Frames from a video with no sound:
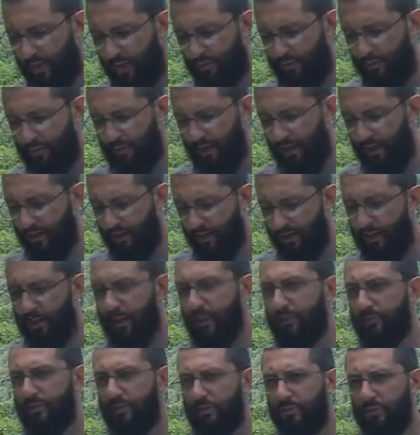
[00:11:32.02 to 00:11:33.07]
well, that was back in the
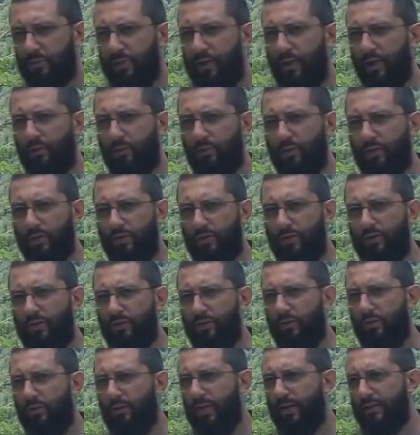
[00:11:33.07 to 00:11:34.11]
Gospels, Brian. What
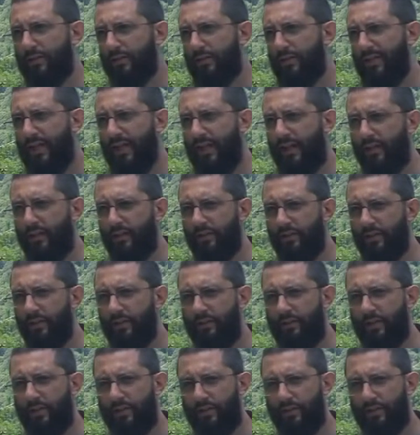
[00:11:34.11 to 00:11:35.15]
about today?
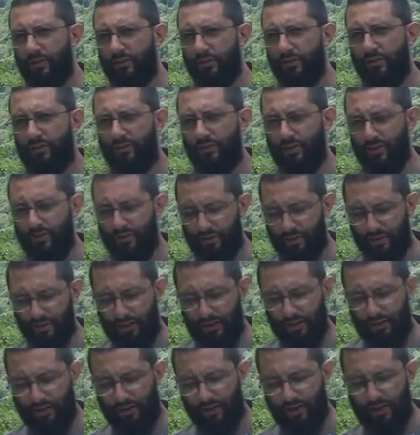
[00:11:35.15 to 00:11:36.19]
Is that still good for us
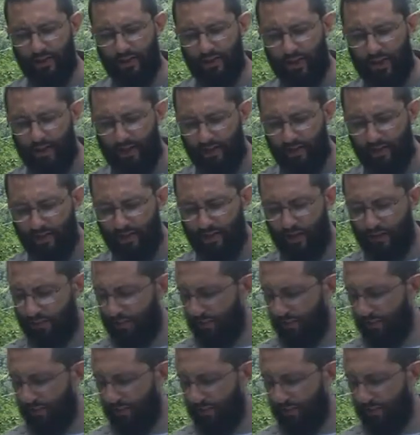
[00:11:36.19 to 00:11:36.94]
today? Acts